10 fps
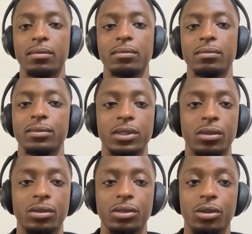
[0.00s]
you know, it
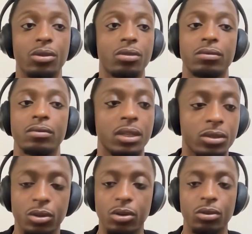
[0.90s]
was a
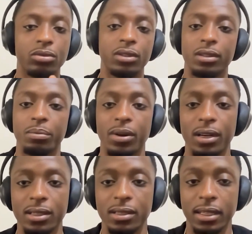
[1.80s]
whole another
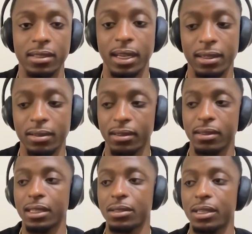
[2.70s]
process.
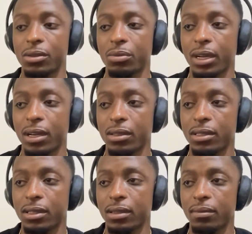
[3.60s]
This is when I was in
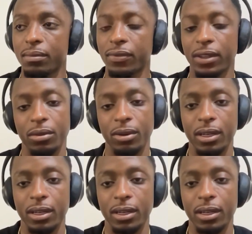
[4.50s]
5th grade.